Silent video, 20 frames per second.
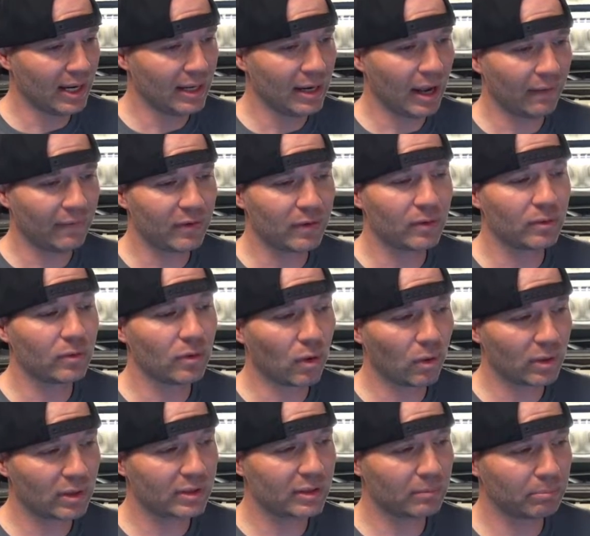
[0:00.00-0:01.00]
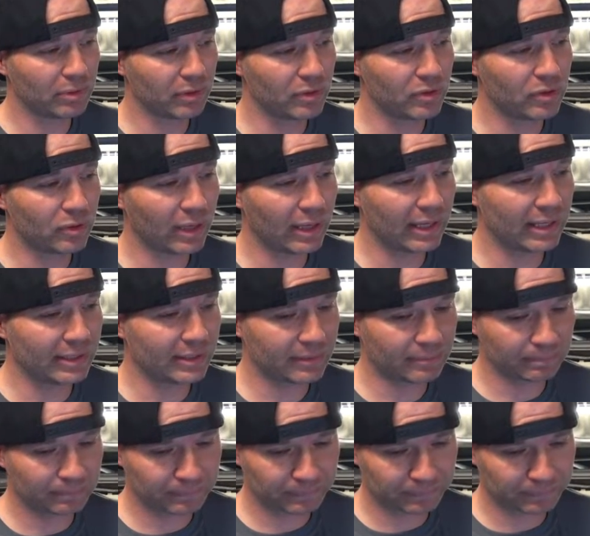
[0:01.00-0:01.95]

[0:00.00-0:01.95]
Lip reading: Now if you notice the blue trace,